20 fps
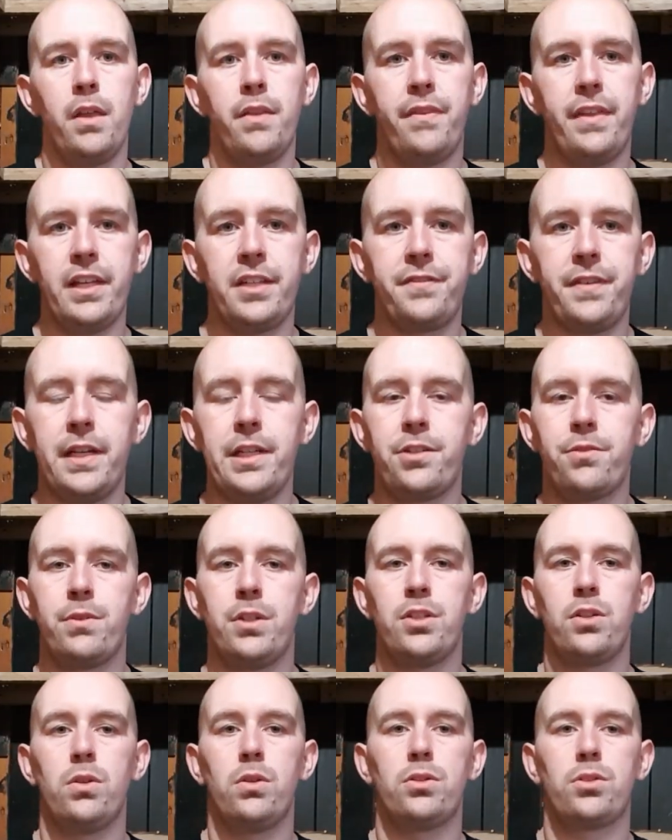This feature
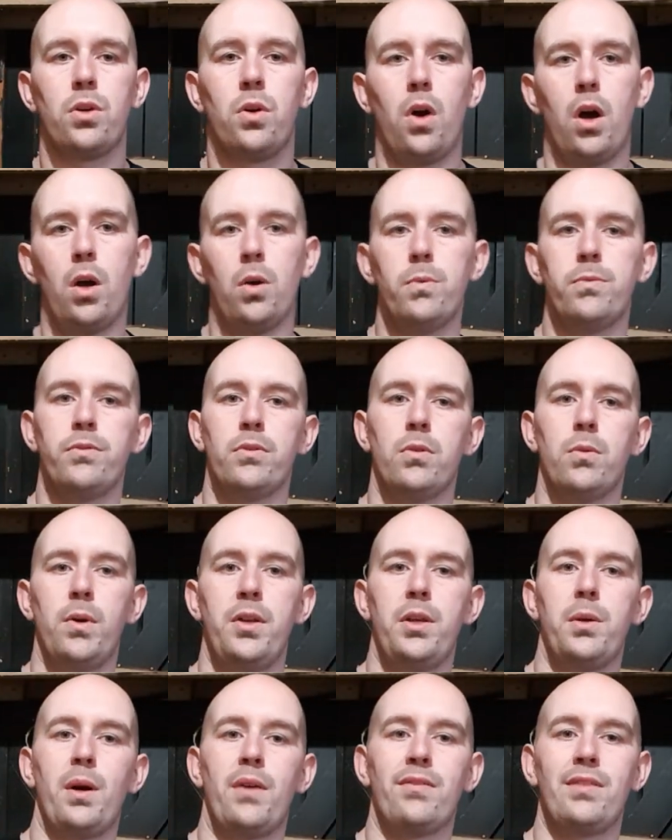is also helpful
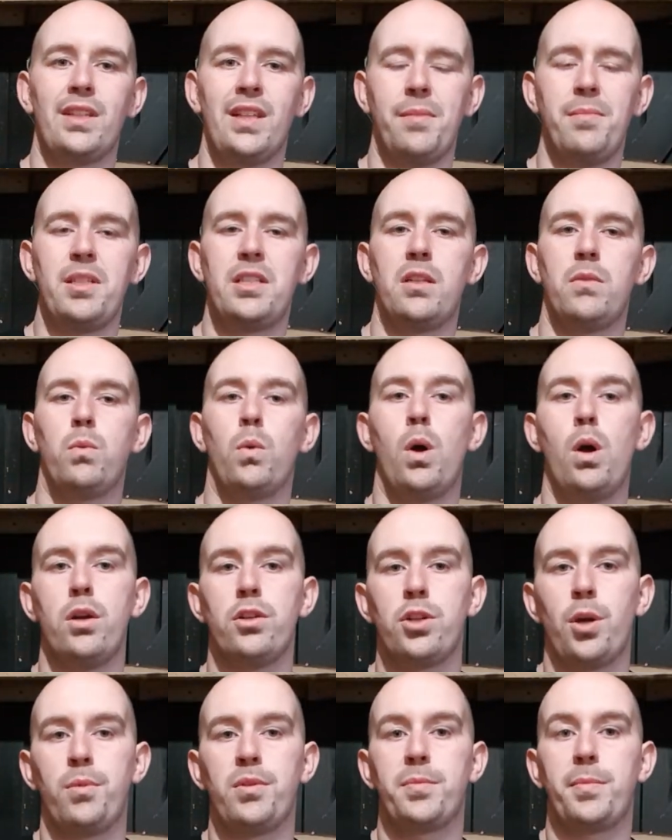when you have limited
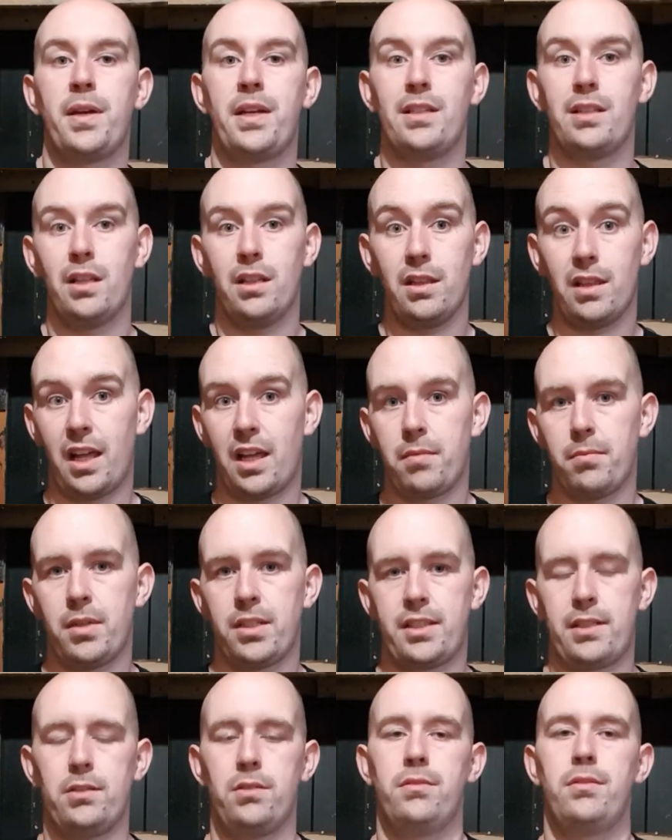workshop space like
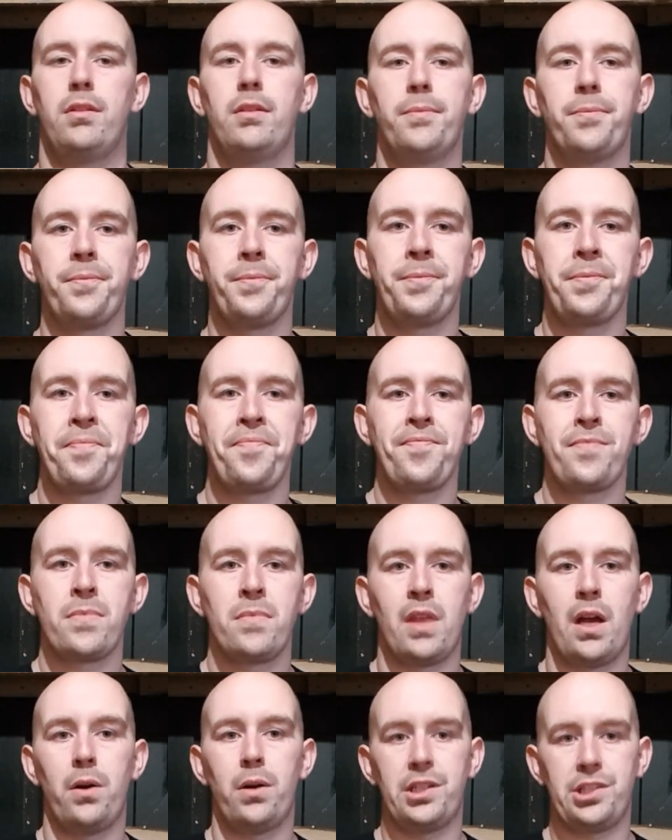myself.
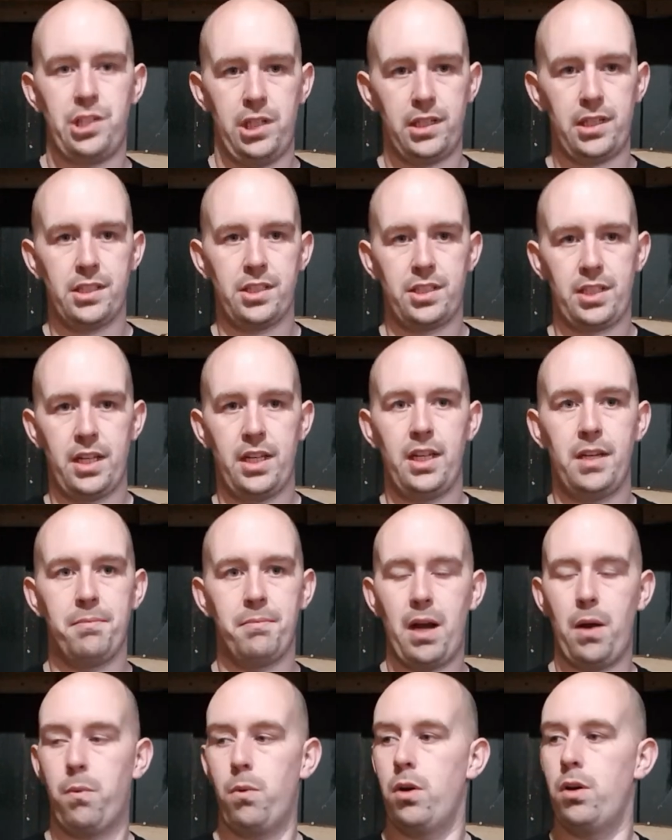Now as you can see,
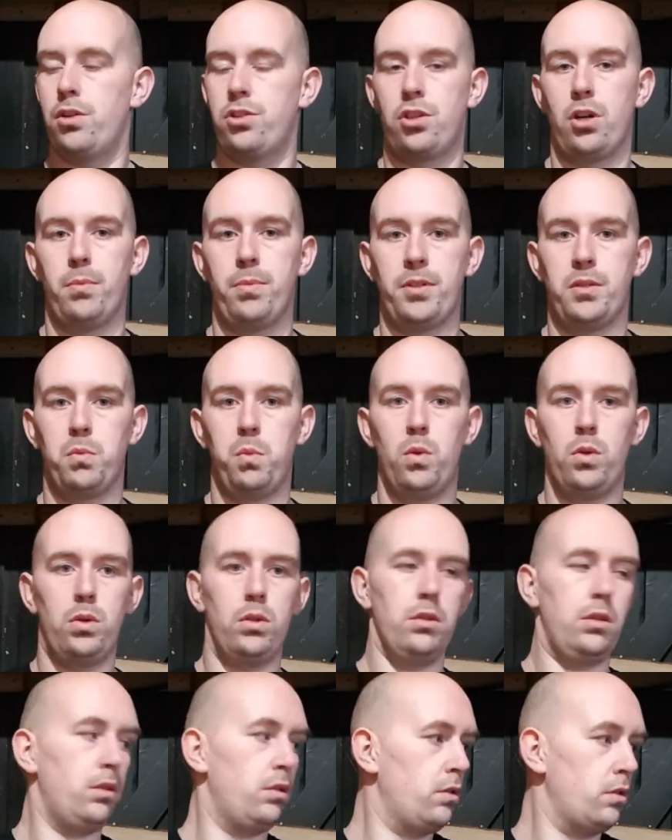my workshop is
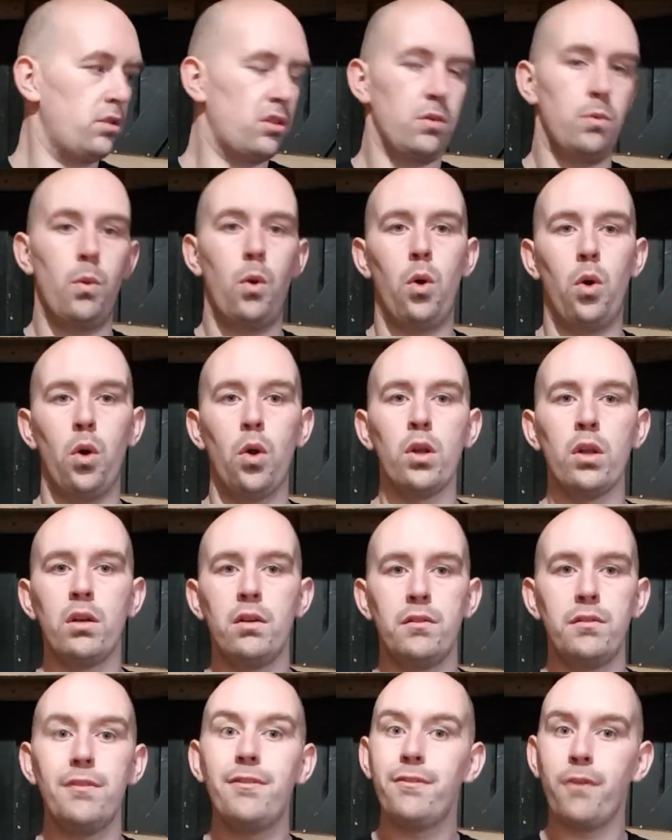wall to wall,
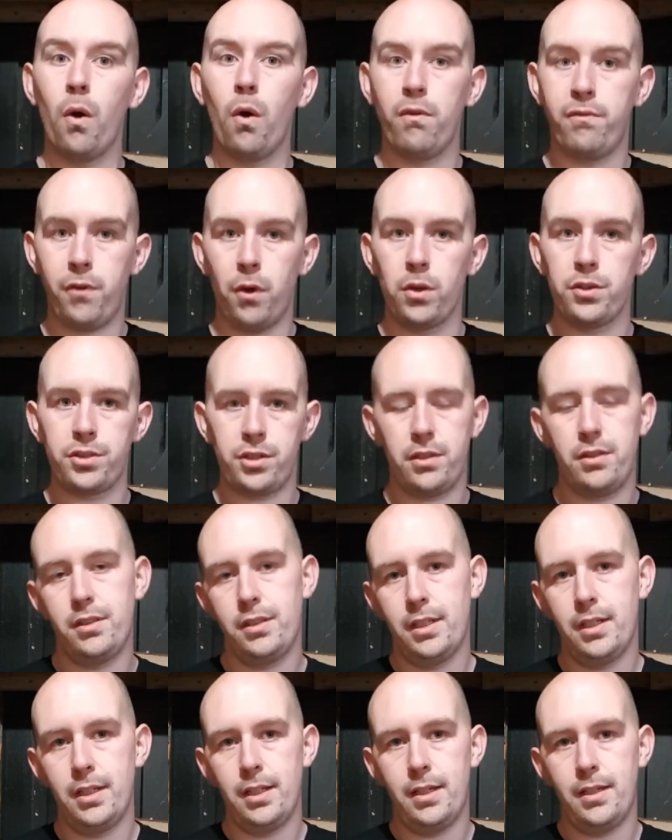4 foot,
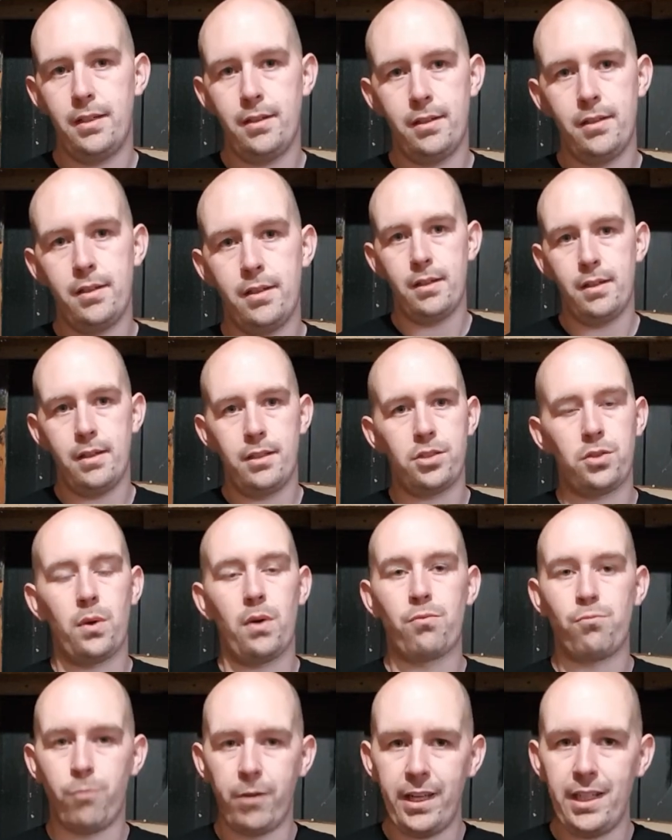so
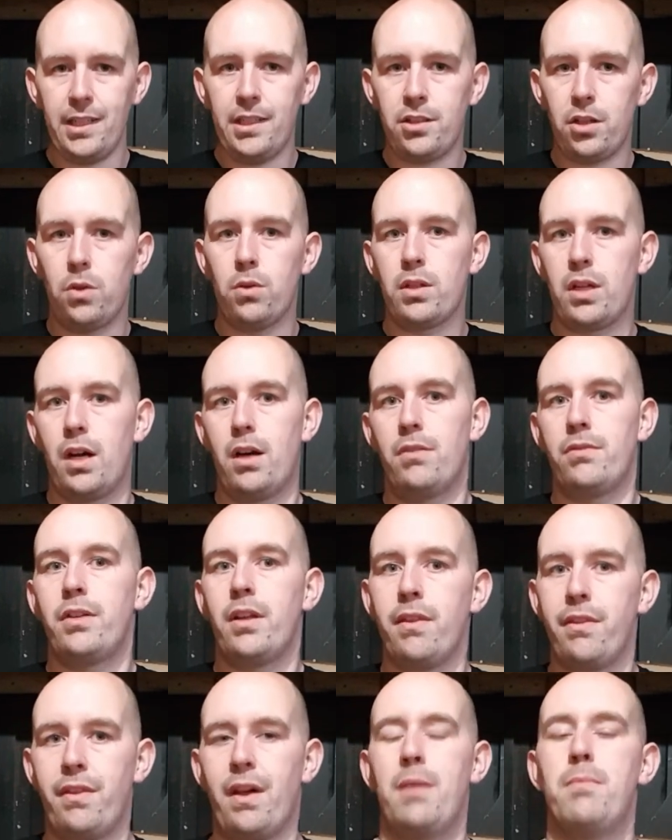I really don't have
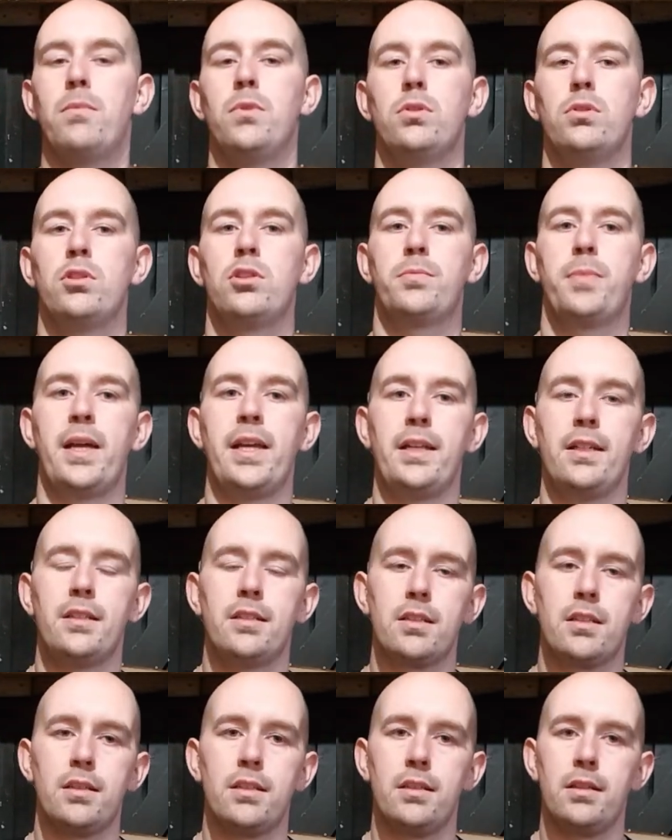that much
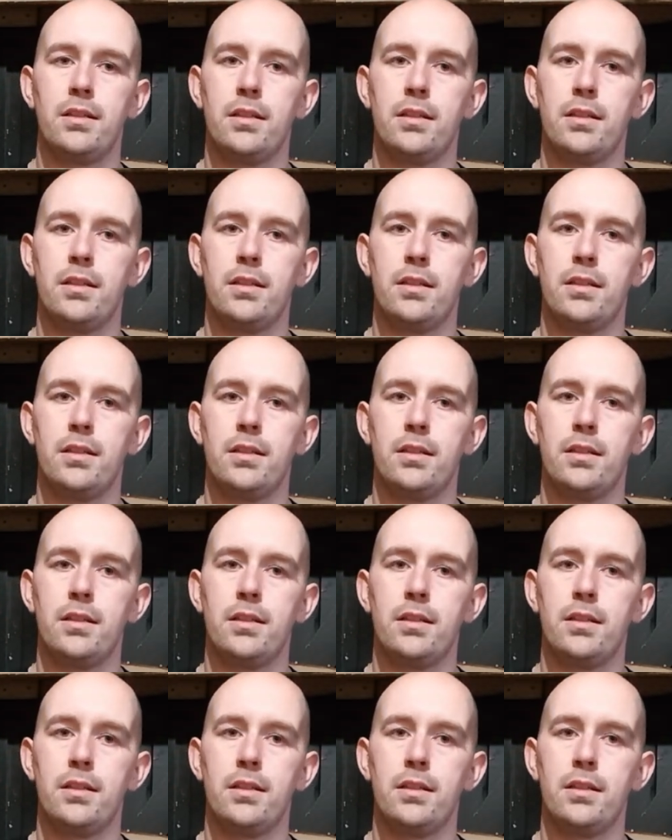space,